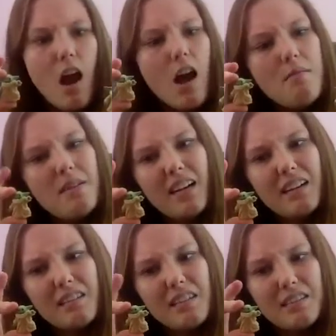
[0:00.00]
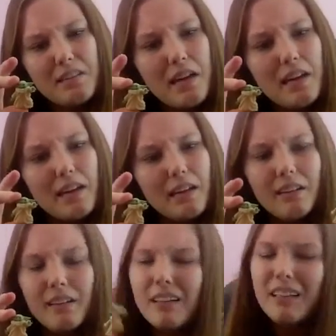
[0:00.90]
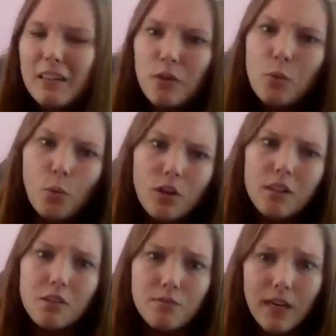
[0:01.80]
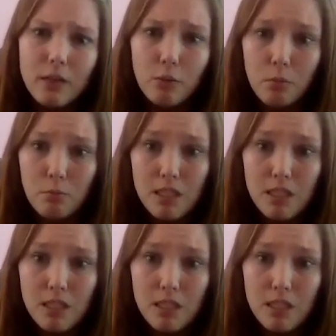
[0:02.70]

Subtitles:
I would honestly say either one is fine with